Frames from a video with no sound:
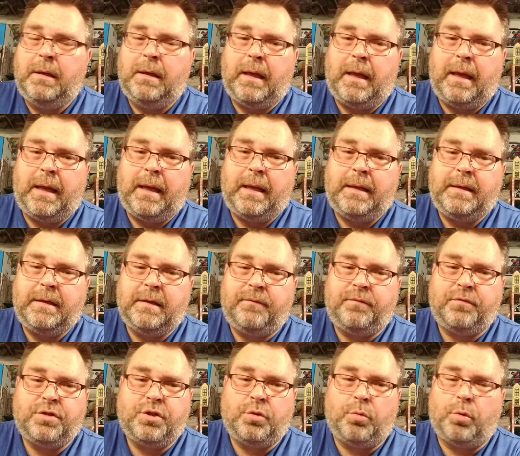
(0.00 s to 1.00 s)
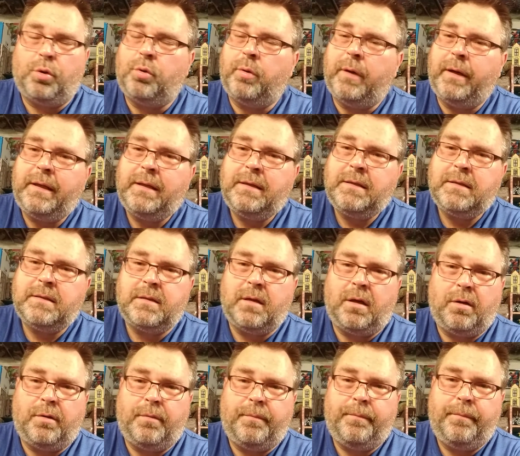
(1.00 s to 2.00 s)
and for store credit.
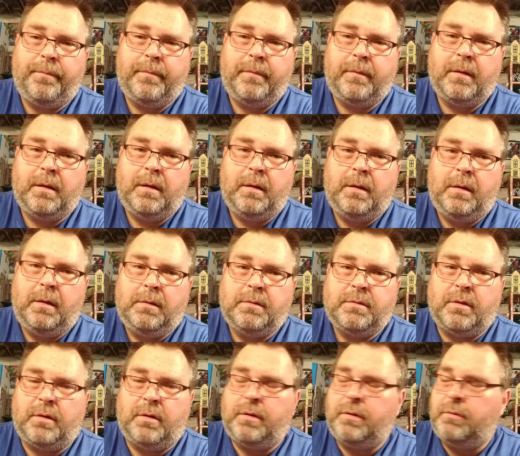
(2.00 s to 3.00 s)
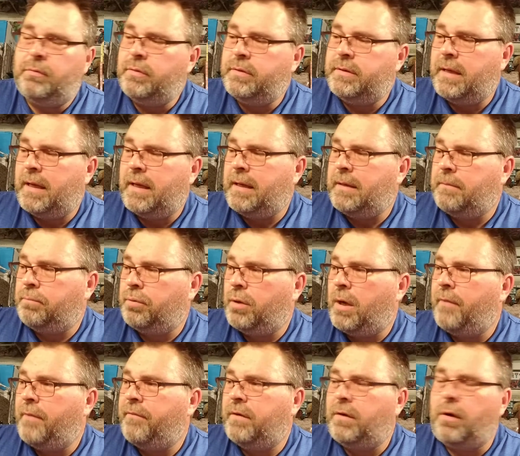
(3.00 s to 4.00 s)
So it was a
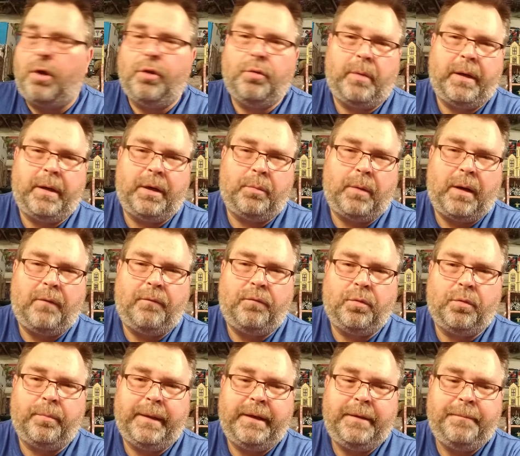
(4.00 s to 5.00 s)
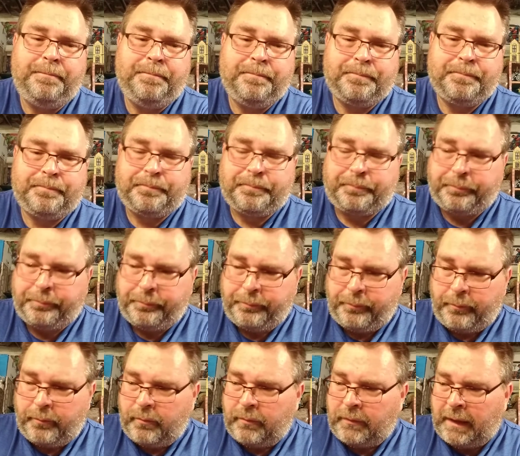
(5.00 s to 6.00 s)
profit all the way around for me.
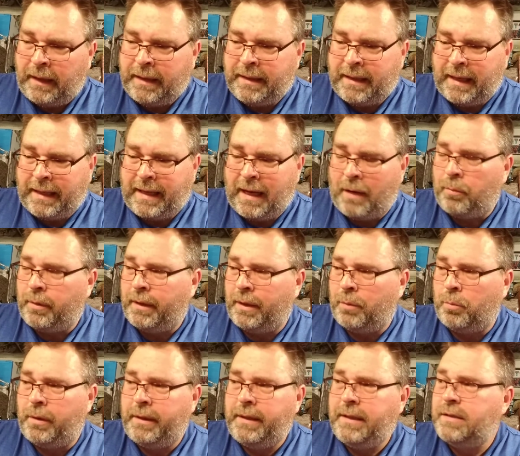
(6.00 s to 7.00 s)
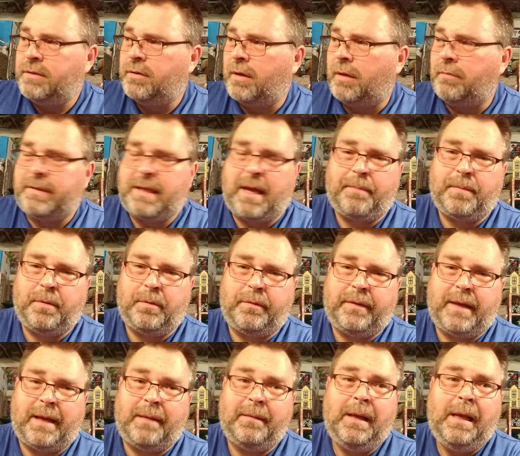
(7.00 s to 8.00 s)
And I got what I wanted, so I was happy with
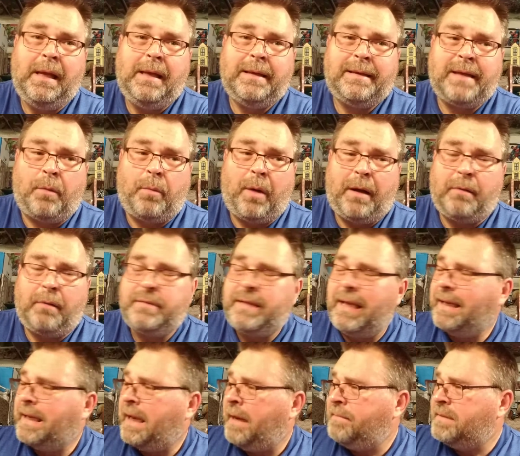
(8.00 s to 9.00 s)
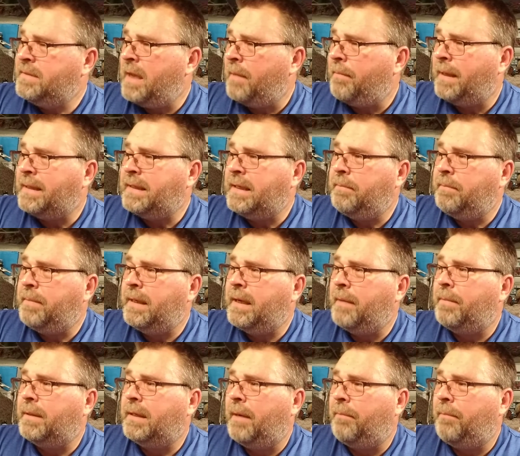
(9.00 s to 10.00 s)
that. Now, while I was at GameStop, I did pick
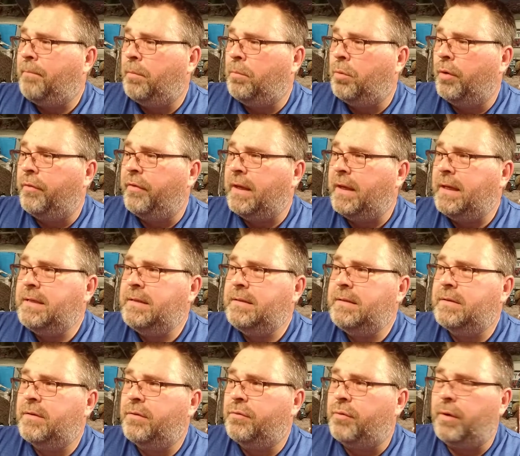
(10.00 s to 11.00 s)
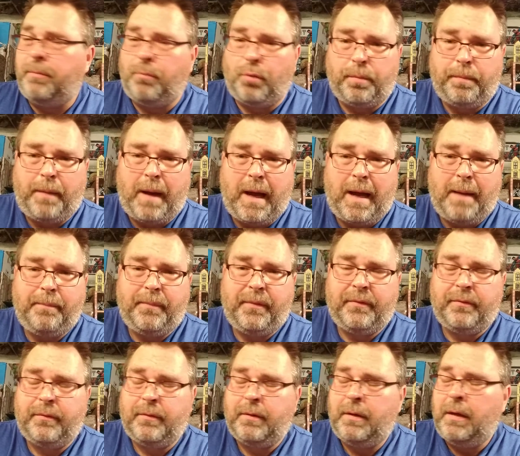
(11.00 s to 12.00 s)
up a couple more things, 3 more pops.